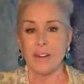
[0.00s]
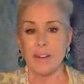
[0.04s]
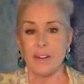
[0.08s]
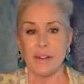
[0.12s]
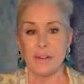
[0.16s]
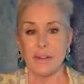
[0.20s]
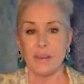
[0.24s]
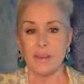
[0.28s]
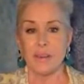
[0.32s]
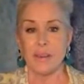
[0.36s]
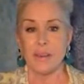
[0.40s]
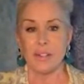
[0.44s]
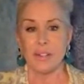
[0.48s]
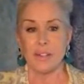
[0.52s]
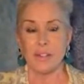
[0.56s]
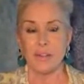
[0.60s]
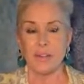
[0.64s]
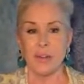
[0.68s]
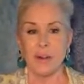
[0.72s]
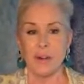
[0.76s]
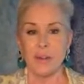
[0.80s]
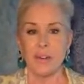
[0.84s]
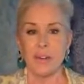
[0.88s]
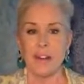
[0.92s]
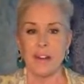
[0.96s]
everyone you
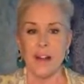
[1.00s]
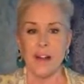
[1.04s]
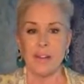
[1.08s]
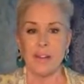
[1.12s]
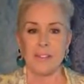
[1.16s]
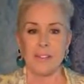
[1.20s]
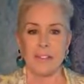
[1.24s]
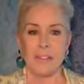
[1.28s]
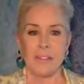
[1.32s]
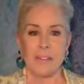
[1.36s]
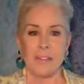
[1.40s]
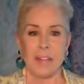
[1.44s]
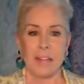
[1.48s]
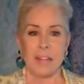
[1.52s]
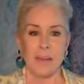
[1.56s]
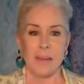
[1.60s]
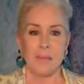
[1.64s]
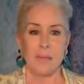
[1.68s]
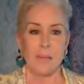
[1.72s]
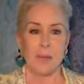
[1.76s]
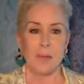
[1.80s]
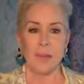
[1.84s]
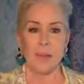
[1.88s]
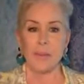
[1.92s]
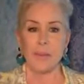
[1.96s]
know to have the
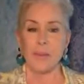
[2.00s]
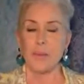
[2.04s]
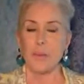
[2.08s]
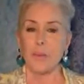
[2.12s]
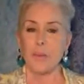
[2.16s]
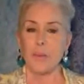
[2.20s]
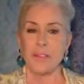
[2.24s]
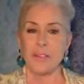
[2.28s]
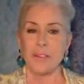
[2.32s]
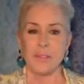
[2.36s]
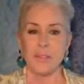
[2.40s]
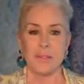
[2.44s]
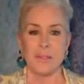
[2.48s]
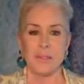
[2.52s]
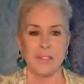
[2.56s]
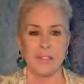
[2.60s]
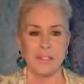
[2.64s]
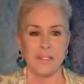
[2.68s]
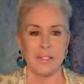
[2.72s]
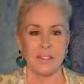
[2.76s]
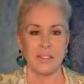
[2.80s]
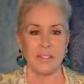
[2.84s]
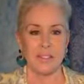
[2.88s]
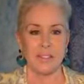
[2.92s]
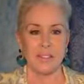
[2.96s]
same wonderful
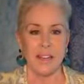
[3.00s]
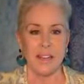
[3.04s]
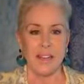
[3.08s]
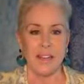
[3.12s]
benefits